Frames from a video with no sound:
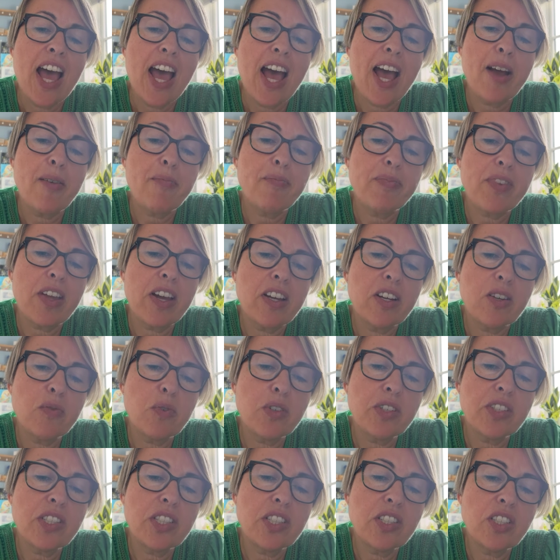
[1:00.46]
And I
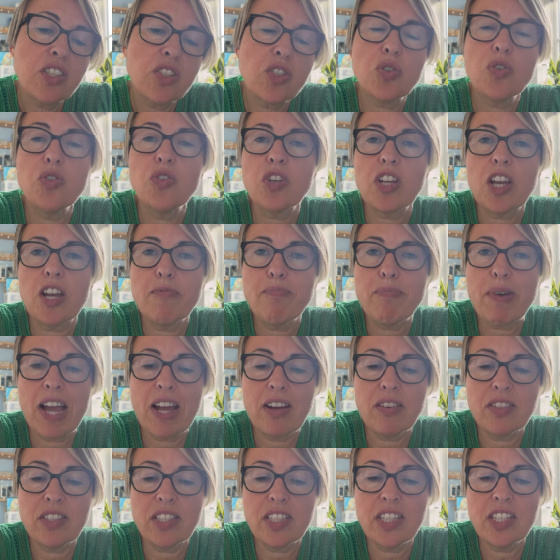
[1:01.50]
wanted to talk
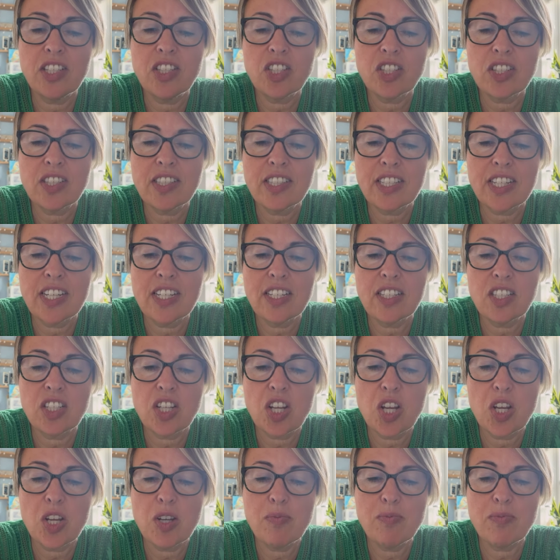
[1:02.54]
about it just in
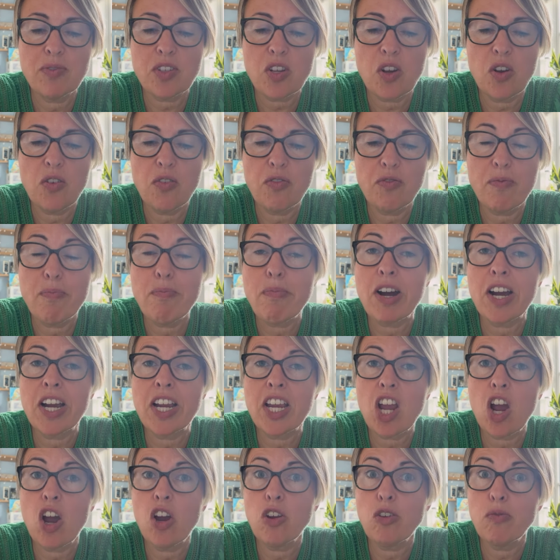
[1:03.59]
terms of
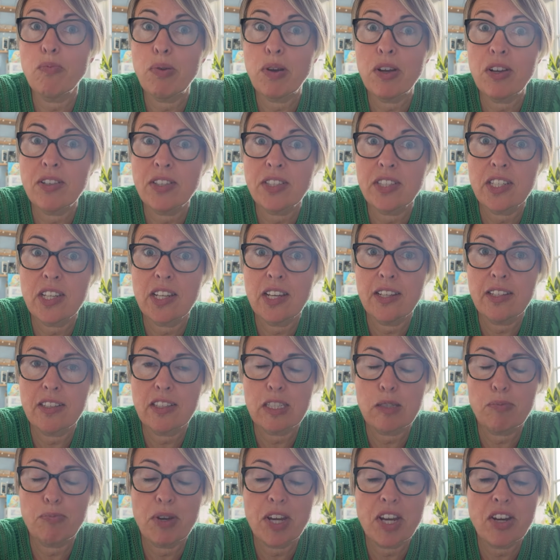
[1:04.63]
my own personal
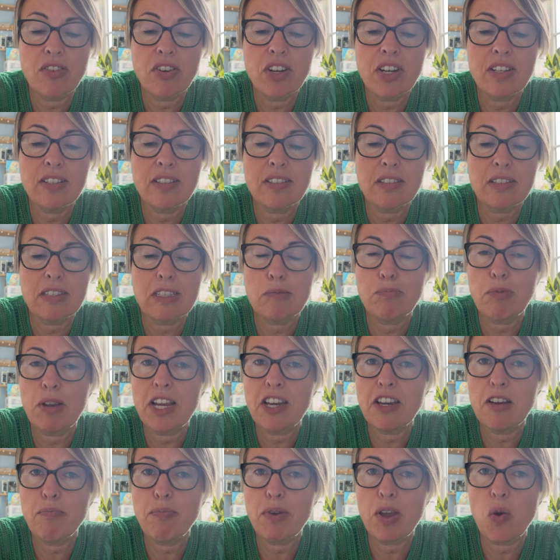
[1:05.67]
experience,
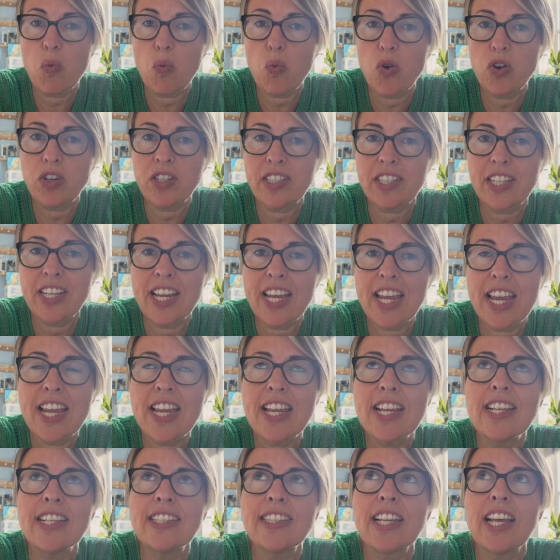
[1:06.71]
explain a bit what it
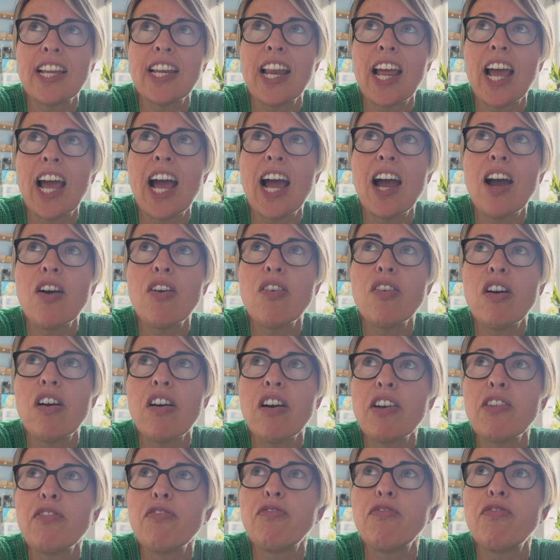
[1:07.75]
is and how
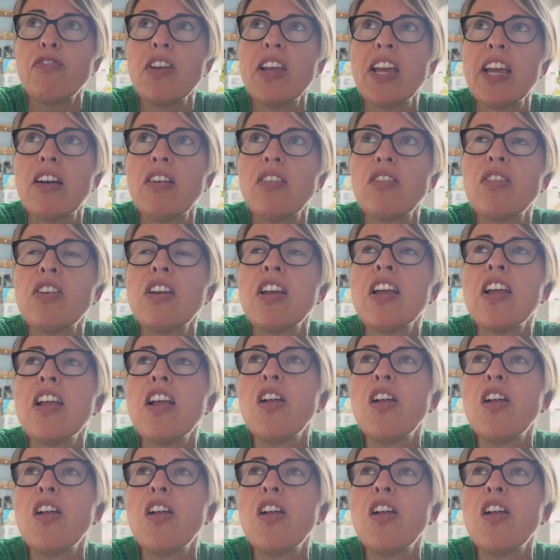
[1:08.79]
I feel